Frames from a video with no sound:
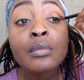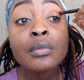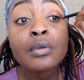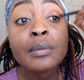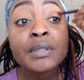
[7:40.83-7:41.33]

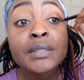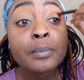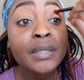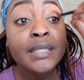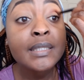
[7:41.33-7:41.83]
So I'm just
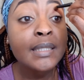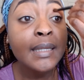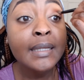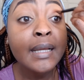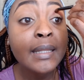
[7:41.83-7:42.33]
blending
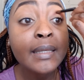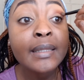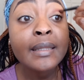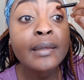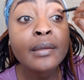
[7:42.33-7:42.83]
that color in
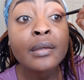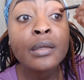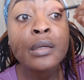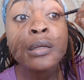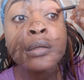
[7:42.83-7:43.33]
there.
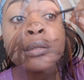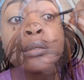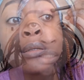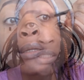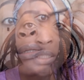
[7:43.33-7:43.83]

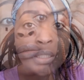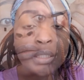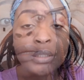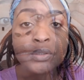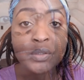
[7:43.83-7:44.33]

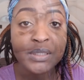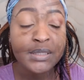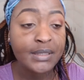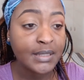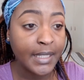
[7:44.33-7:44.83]
So this
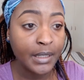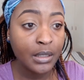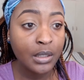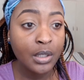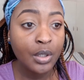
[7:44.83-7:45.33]
is done.
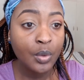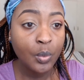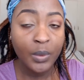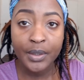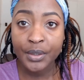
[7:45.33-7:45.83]

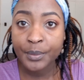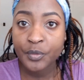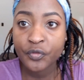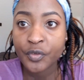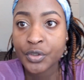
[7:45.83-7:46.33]
We're gonna
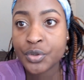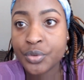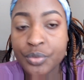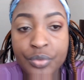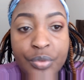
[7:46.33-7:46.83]
move on
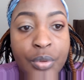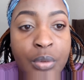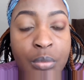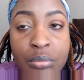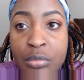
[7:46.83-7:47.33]
to
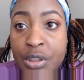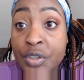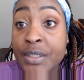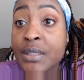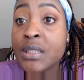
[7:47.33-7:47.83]
the
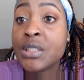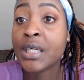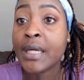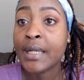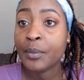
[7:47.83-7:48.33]
transition
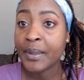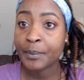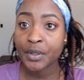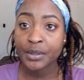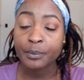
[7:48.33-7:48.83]
color, where I'm
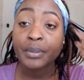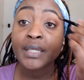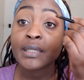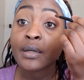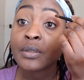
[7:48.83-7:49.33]
gonna
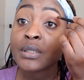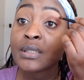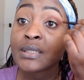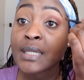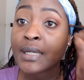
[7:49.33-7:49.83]
blend out
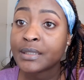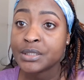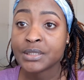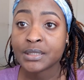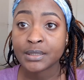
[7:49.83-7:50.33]
this color
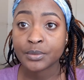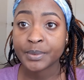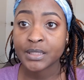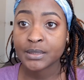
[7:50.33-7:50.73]
just a little bit.